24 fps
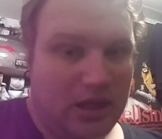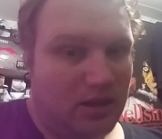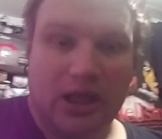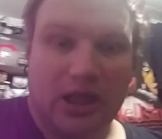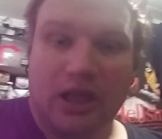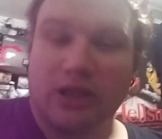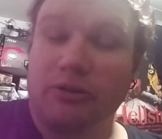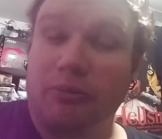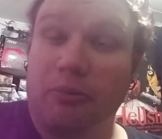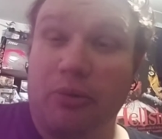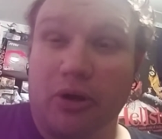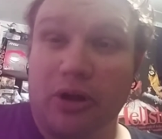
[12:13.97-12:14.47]

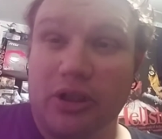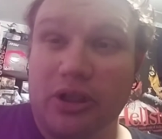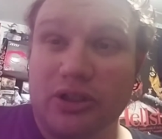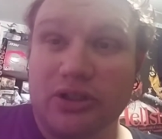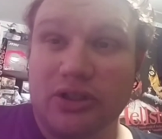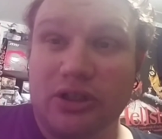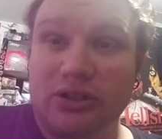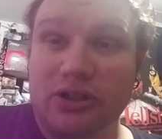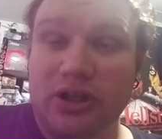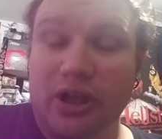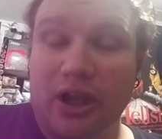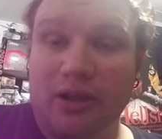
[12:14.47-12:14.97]
It's a pretty
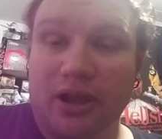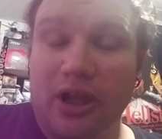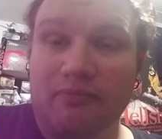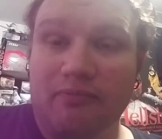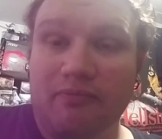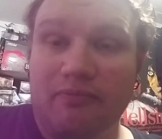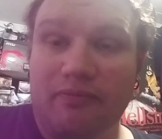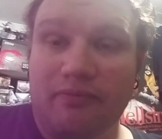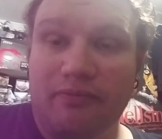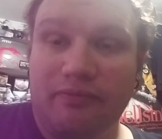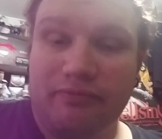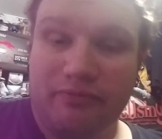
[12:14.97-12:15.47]
easy check.
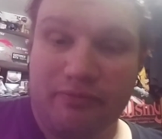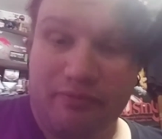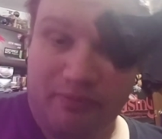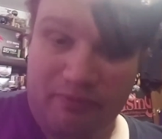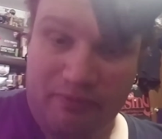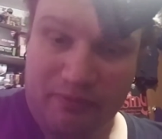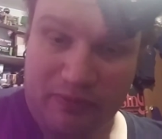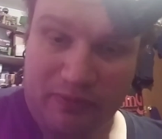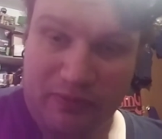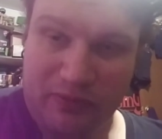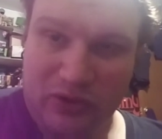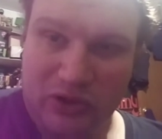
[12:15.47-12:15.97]

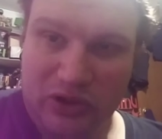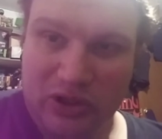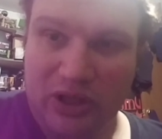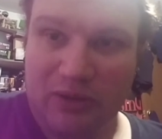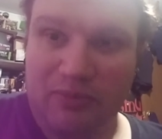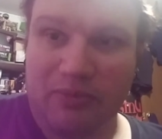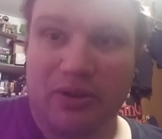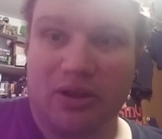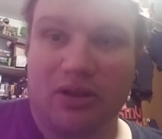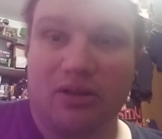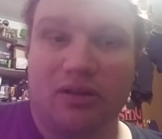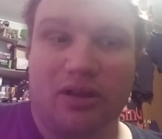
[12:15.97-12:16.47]

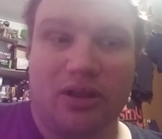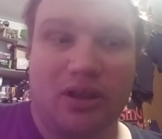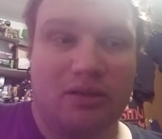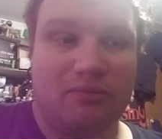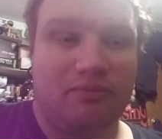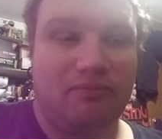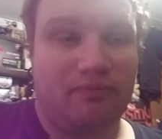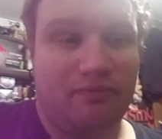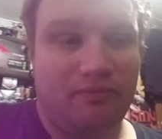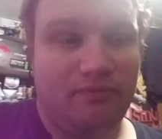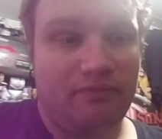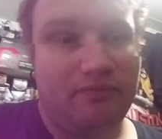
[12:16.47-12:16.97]
Typically,
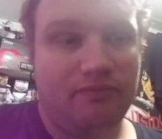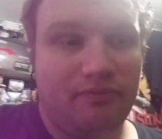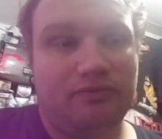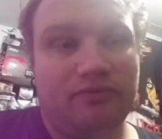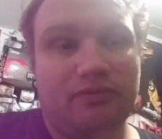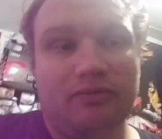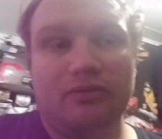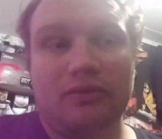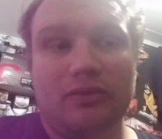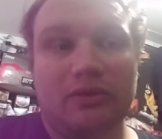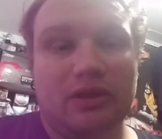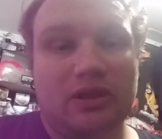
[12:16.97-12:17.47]

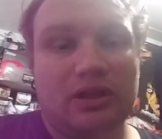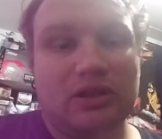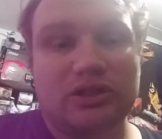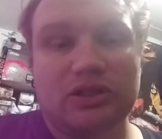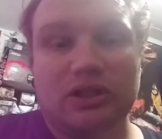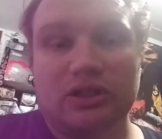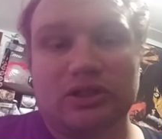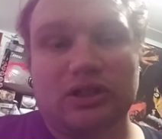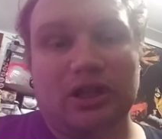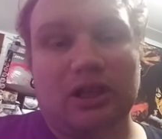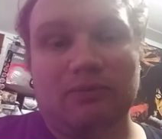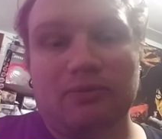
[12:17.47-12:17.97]
it's the
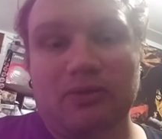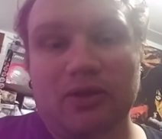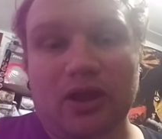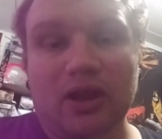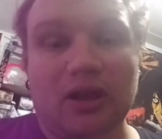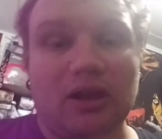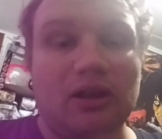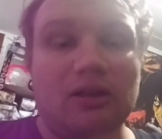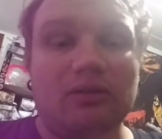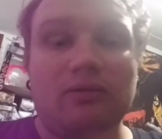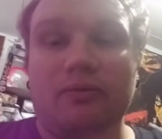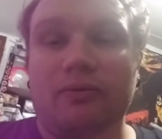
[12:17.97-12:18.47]
same
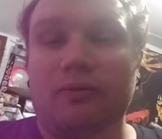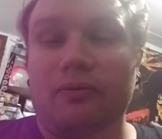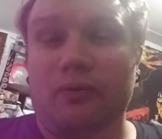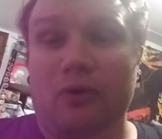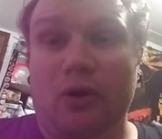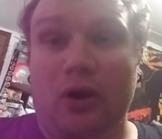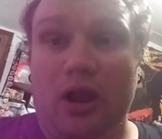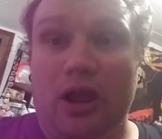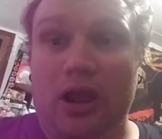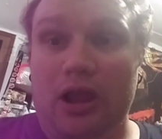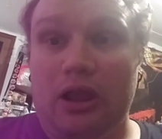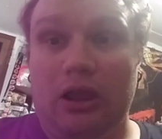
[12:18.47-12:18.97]
thing
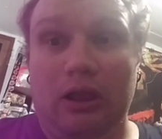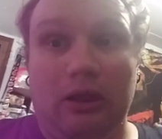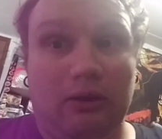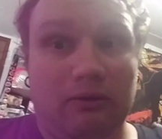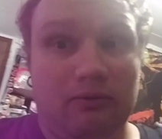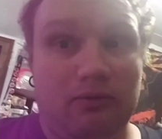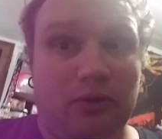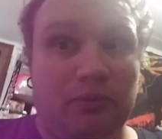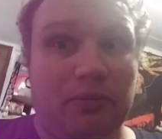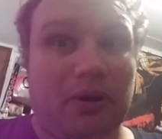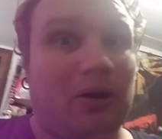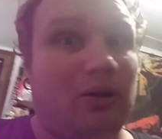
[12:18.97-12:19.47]
for
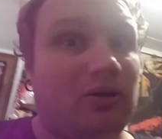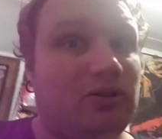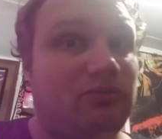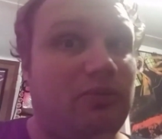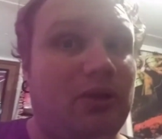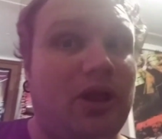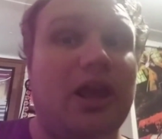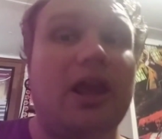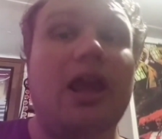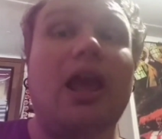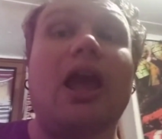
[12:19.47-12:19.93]
every power supply.